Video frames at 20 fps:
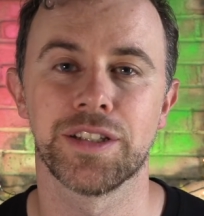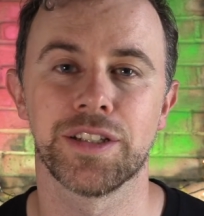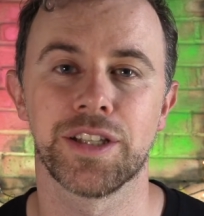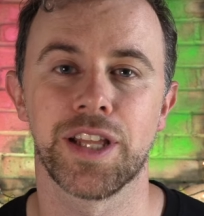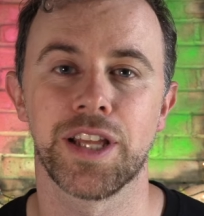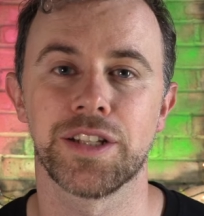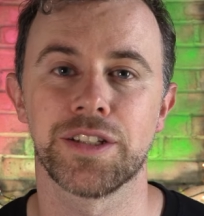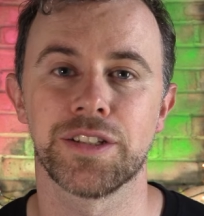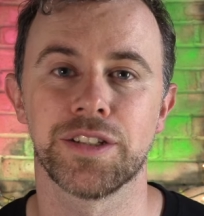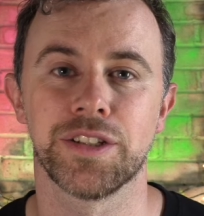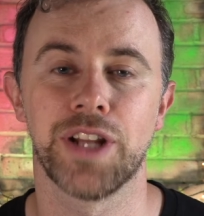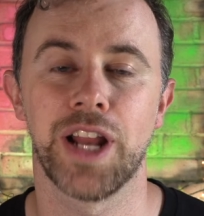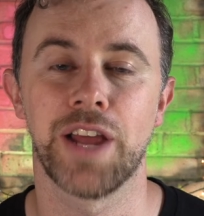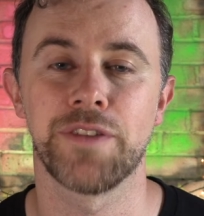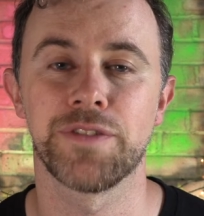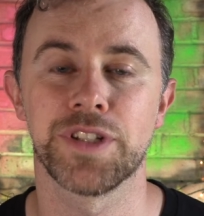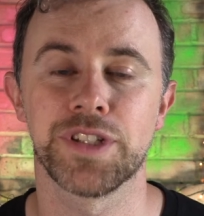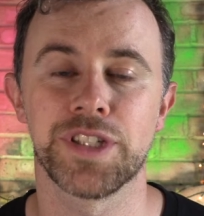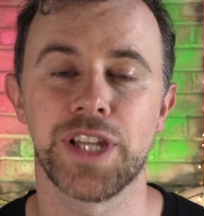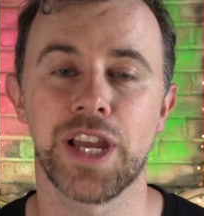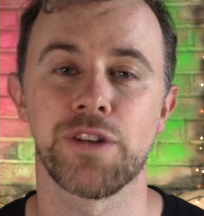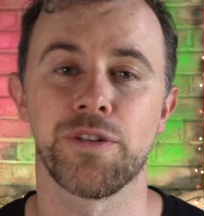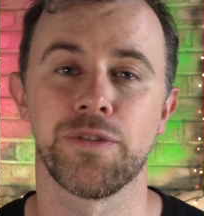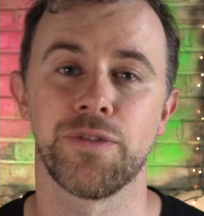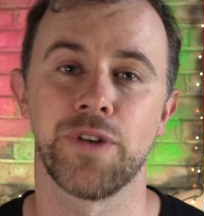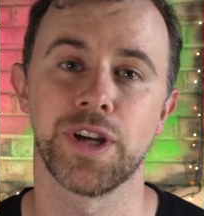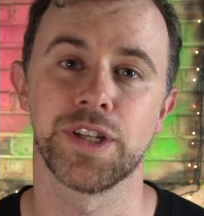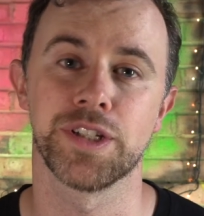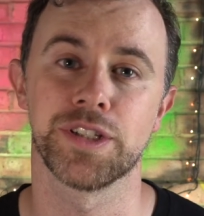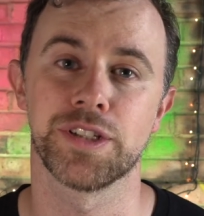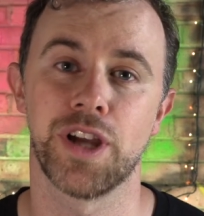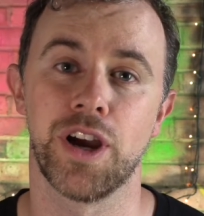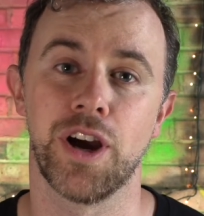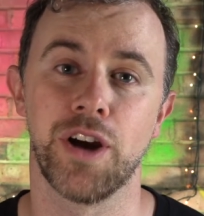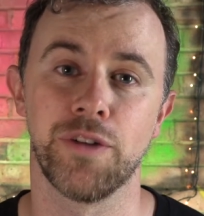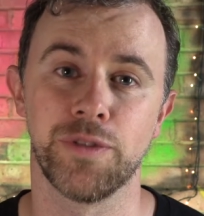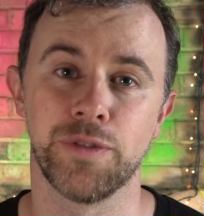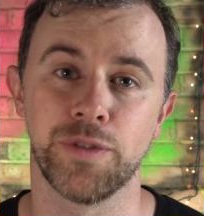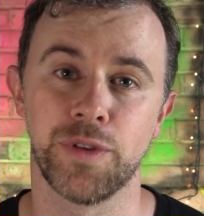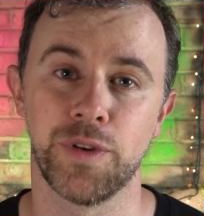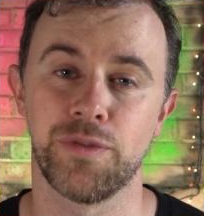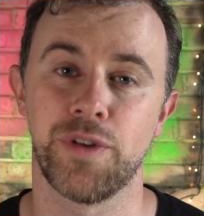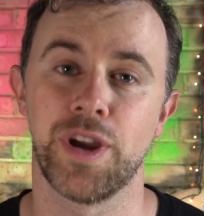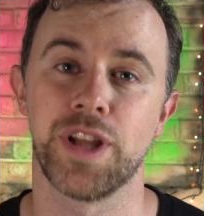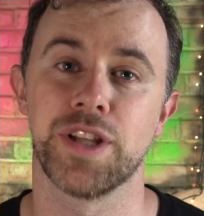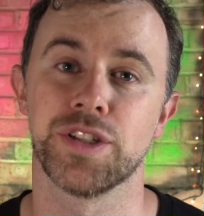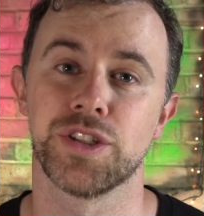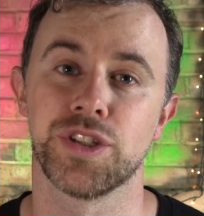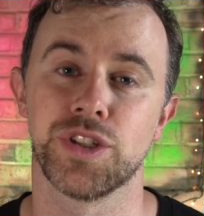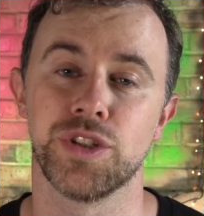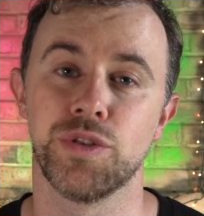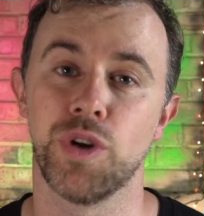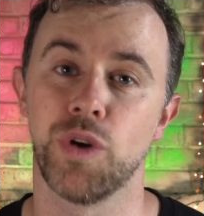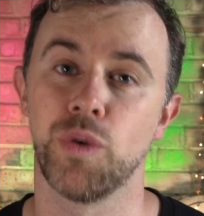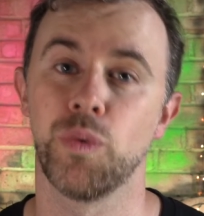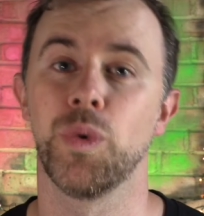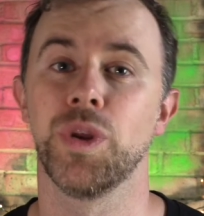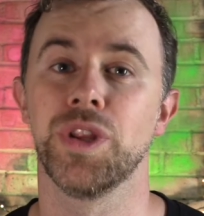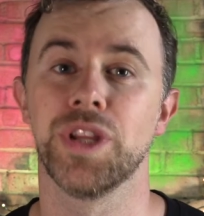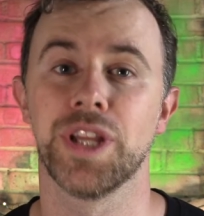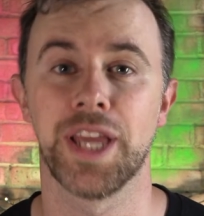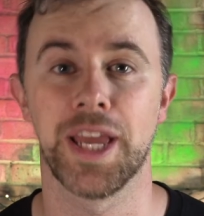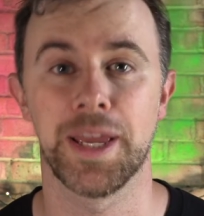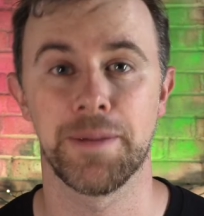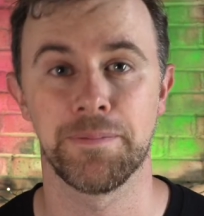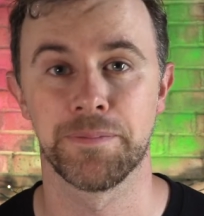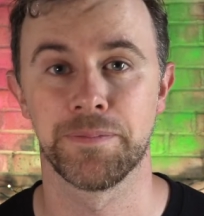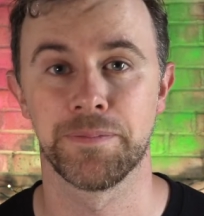that you have to sacrifice half of your friends who don't win the game.